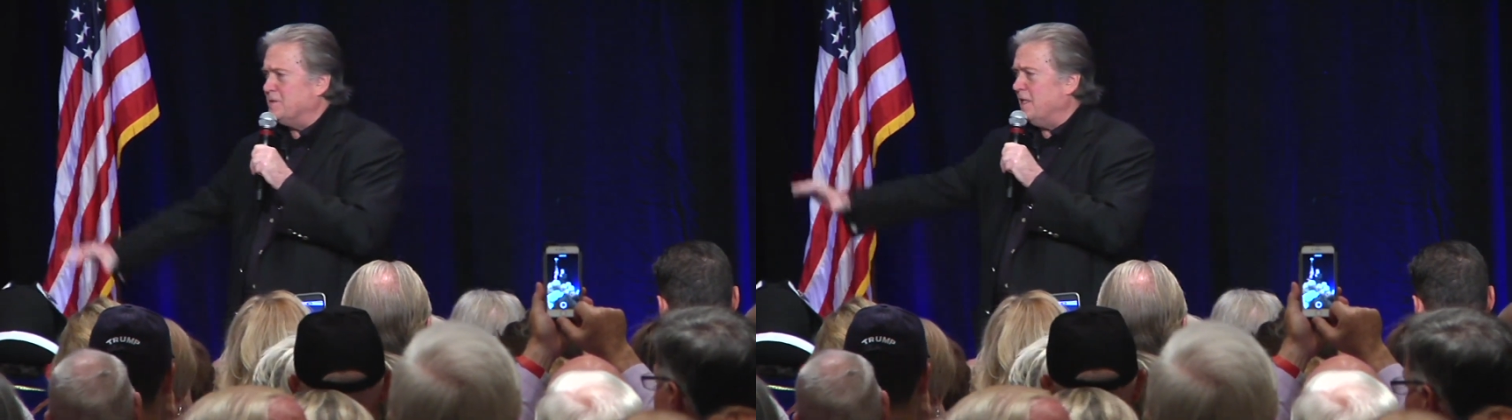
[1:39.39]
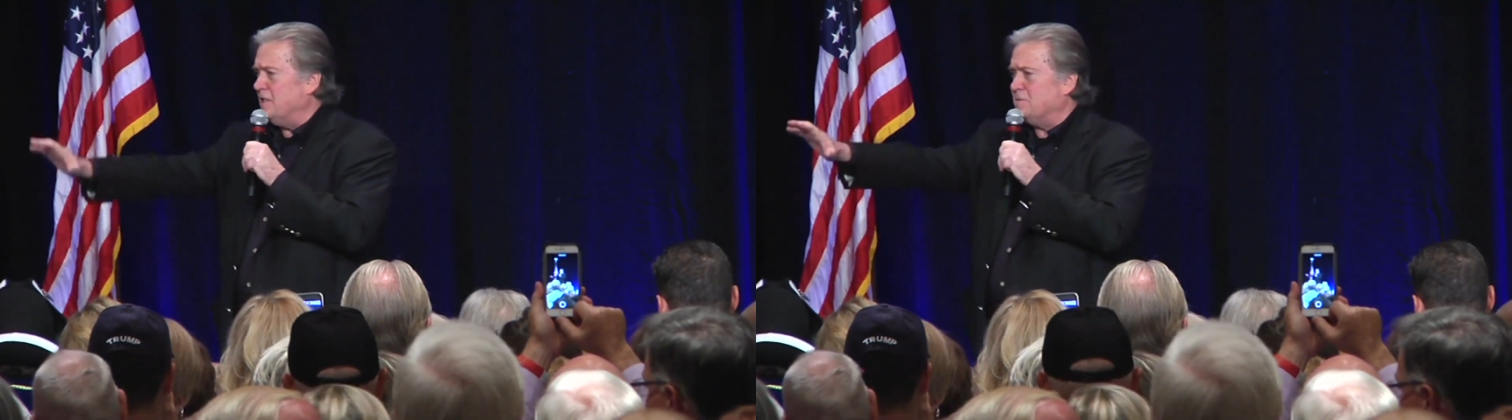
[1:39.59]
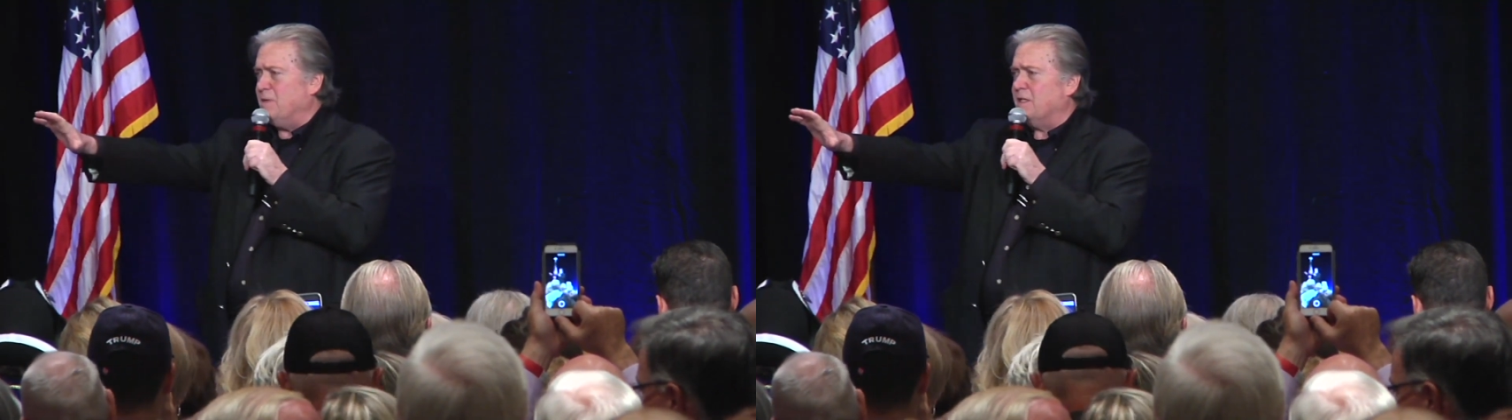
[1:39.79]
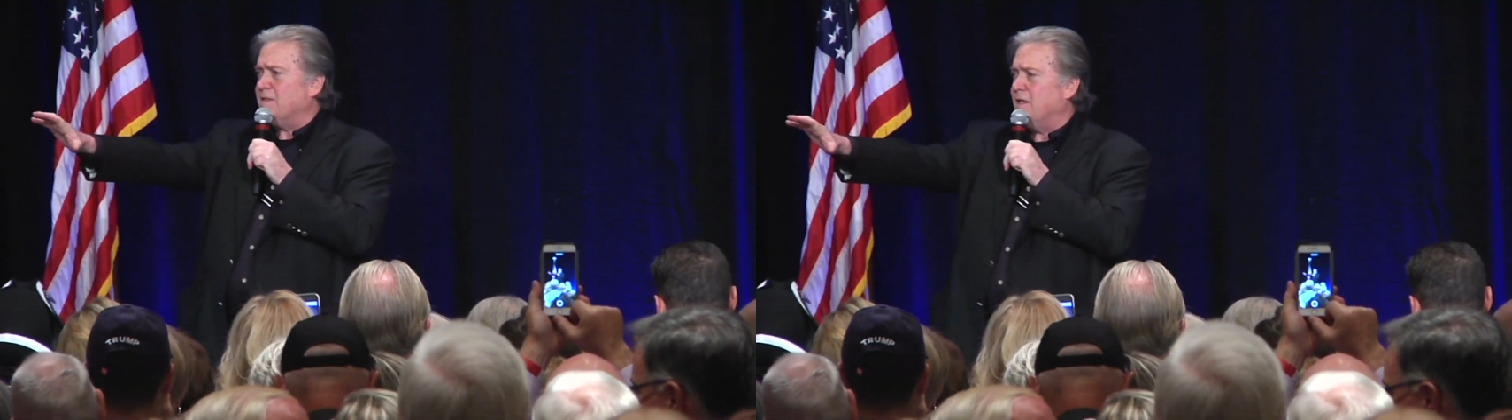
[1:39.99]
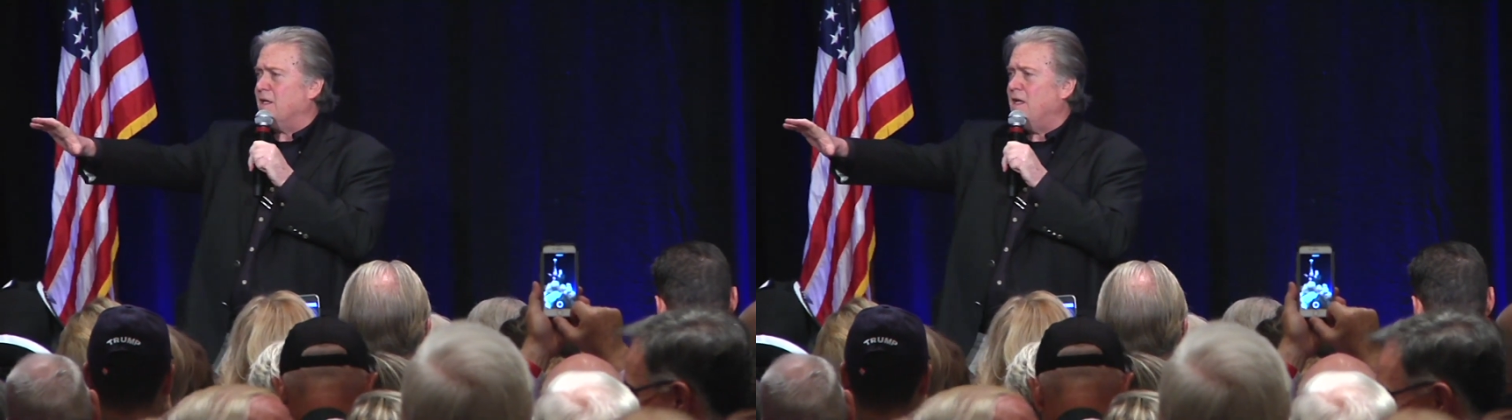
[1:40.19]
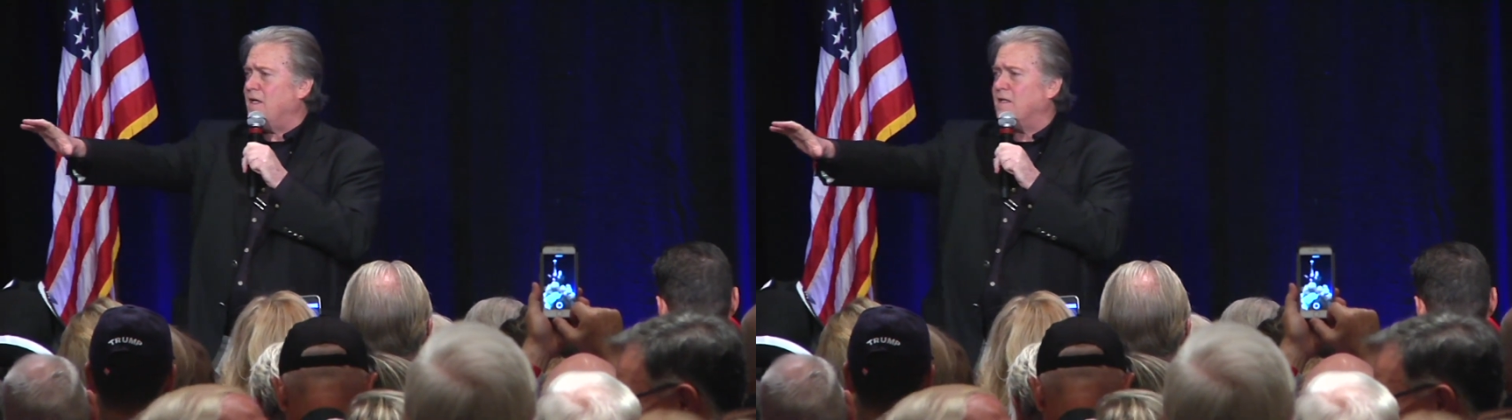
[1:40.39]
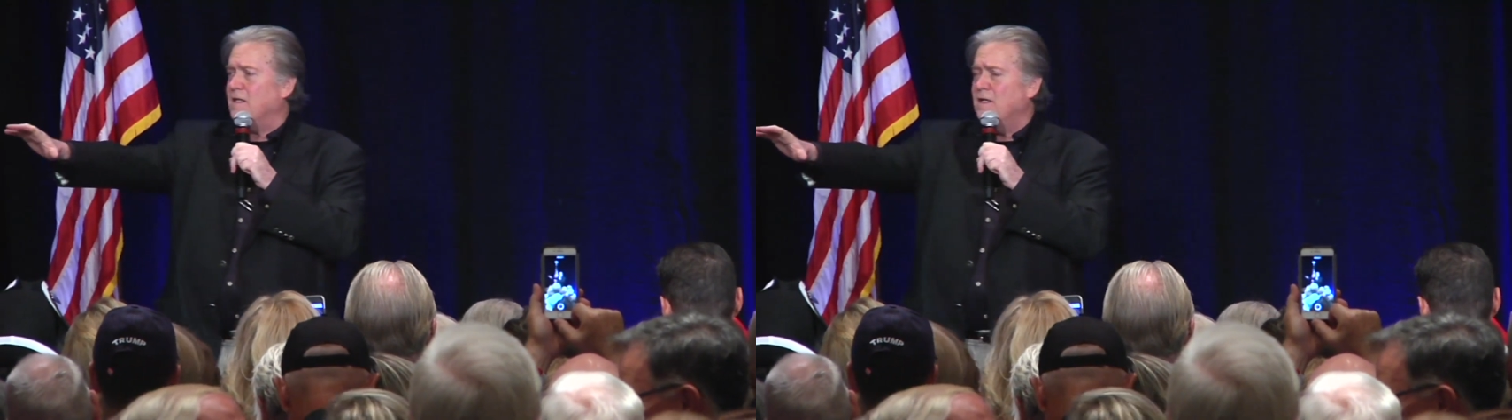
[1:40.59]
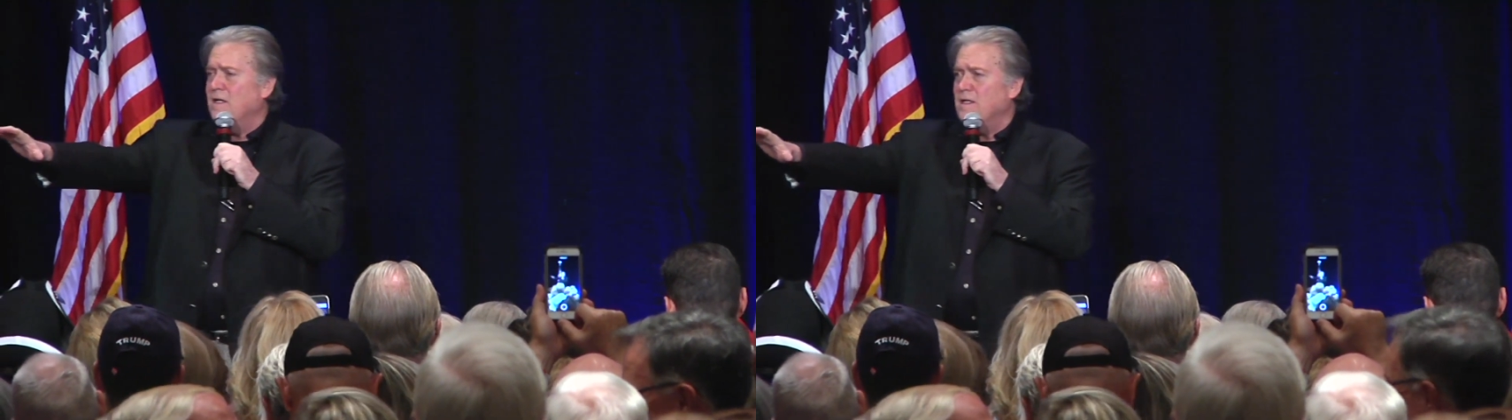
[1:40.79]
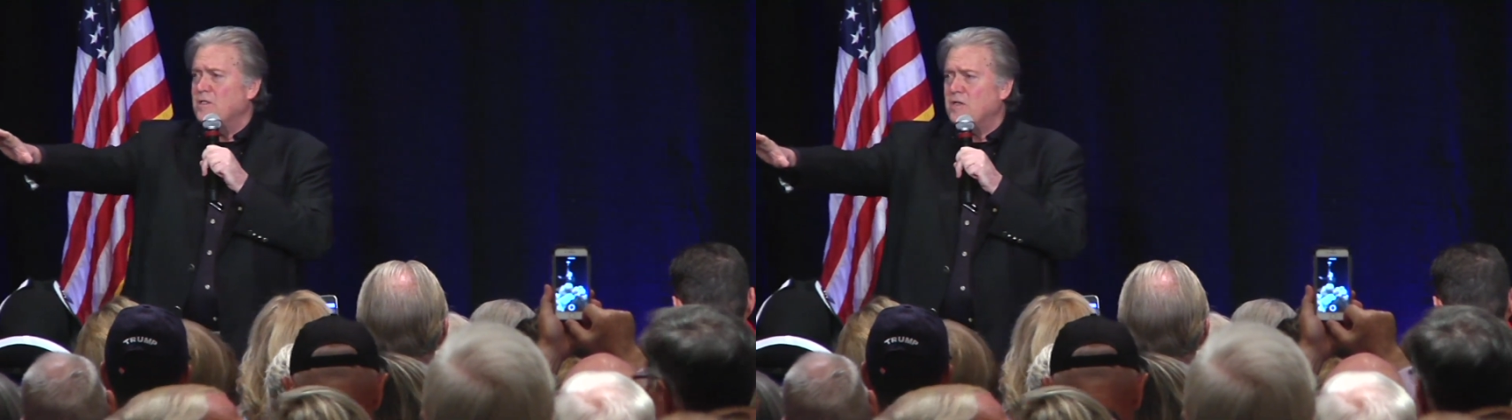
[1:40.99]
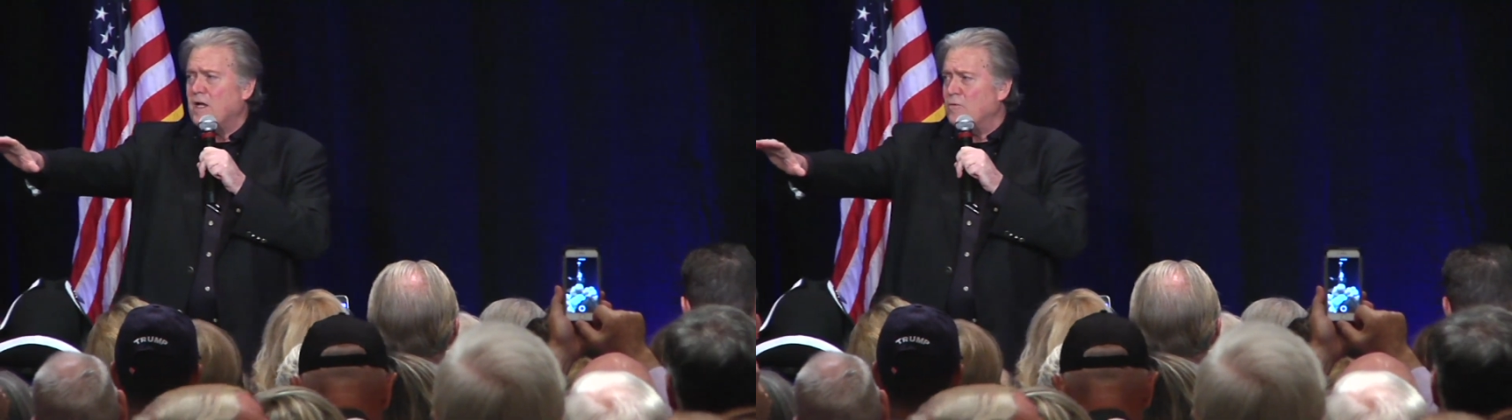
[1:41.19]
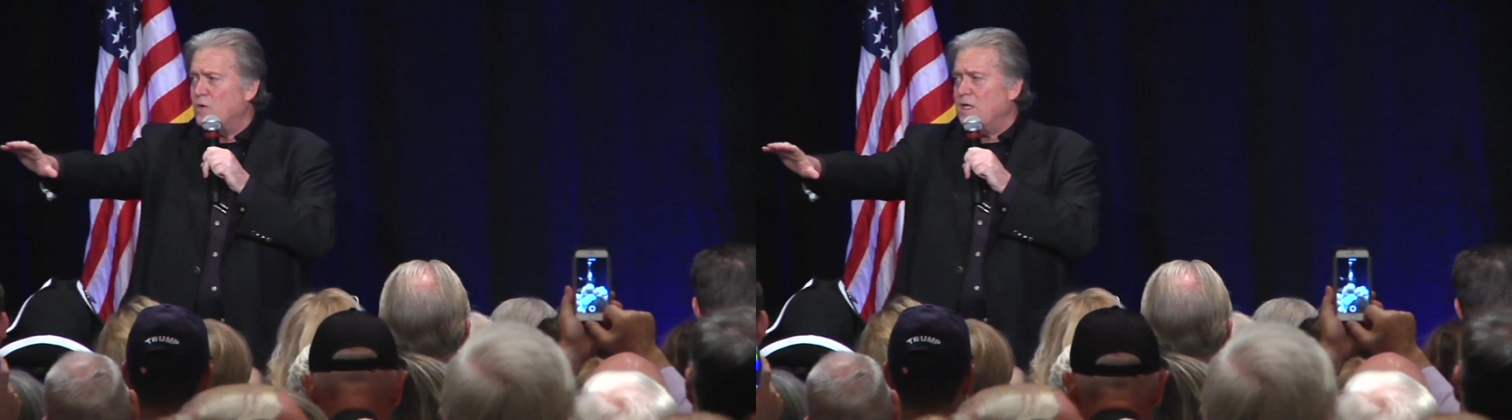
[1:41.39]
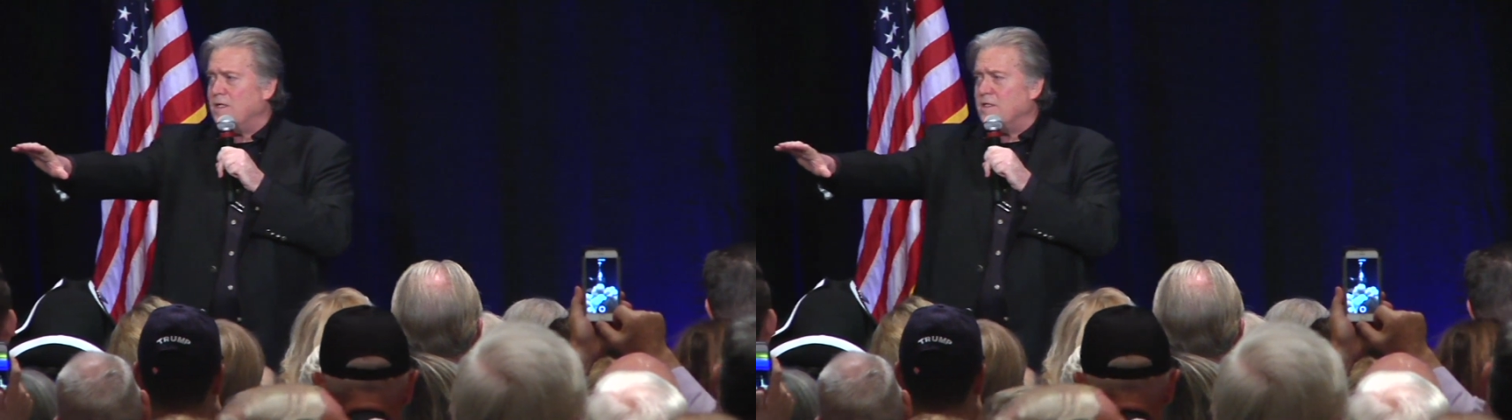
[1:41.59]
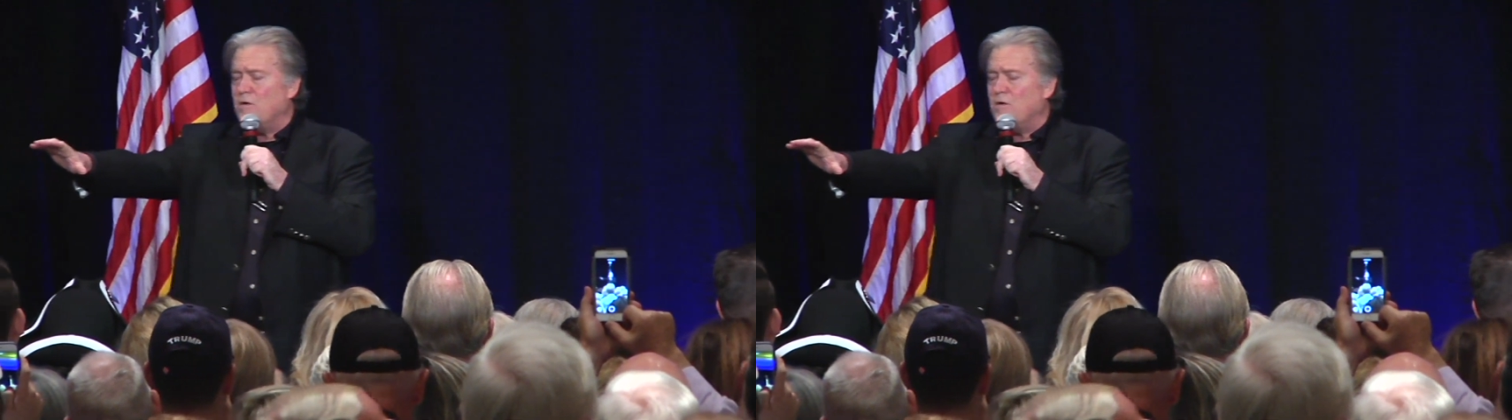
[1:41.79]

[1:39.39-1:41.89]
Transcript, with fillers: saying this big thing hey, you got to win.